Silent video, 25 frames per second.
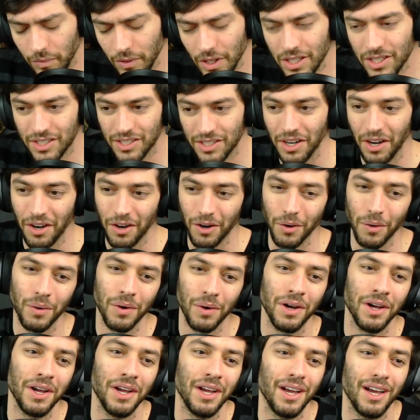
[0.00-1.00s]

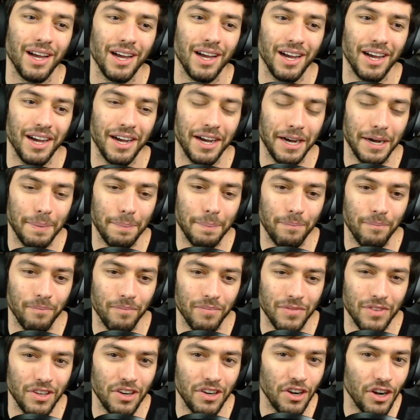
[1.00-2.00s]
So
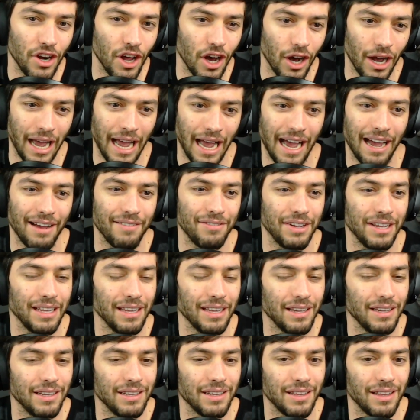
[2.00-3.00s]

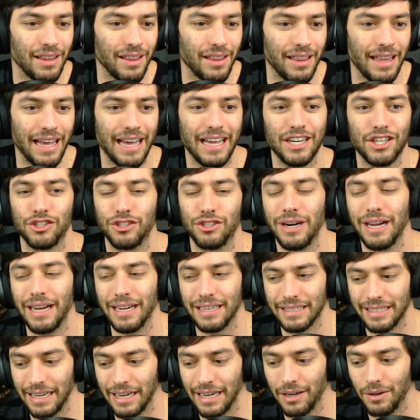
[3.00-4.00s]
having that
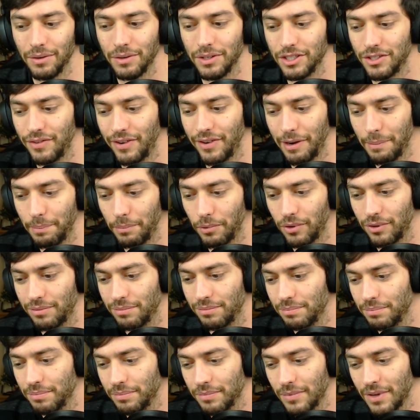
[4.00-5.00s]
track down is very important.
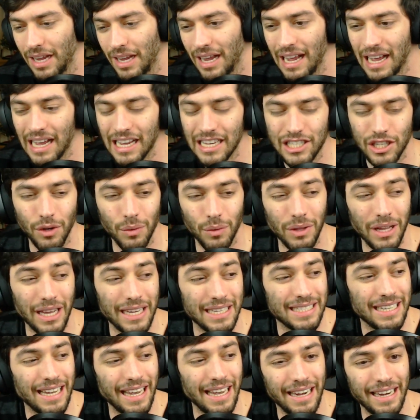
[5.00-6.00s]
So
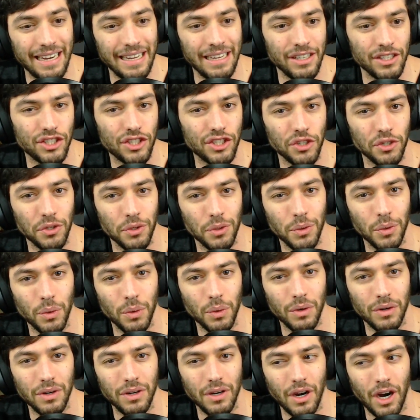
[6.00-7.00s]
let's get
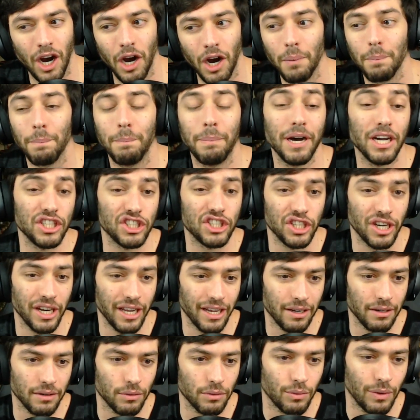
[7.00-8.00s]
into our
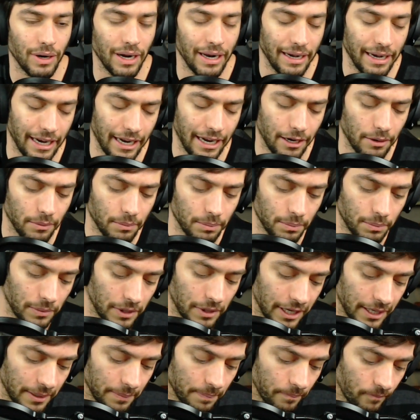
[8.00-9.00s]
budgeting right now,
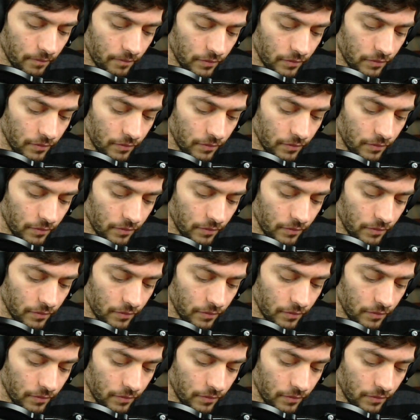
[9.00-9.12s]
right?